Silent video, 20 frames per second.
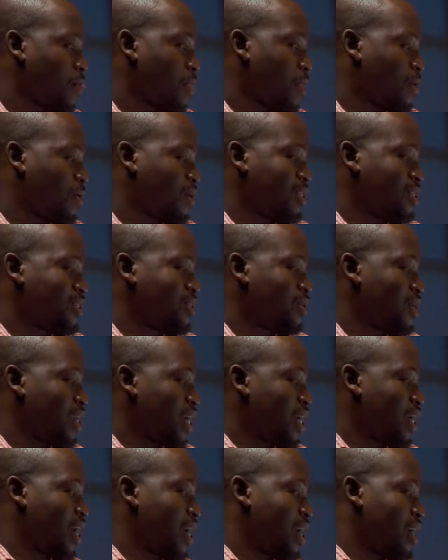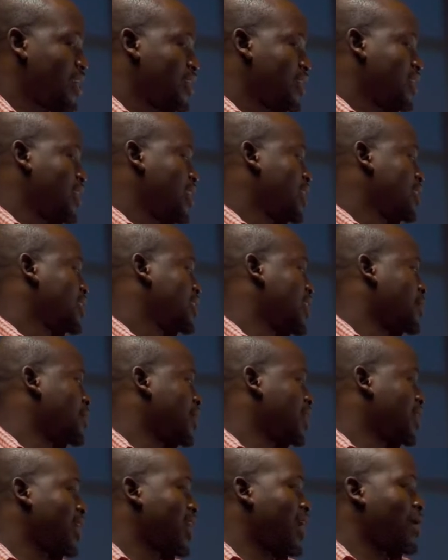Okay, so like last time I
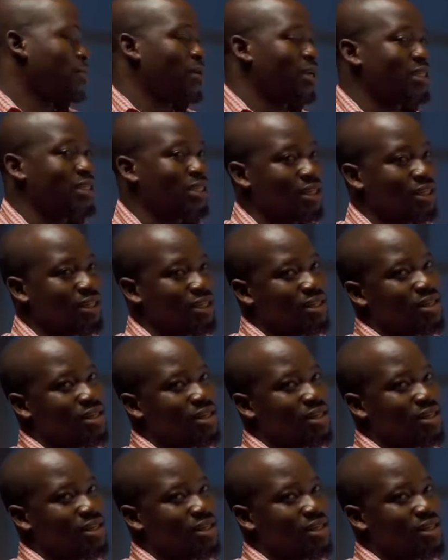think I mentioned,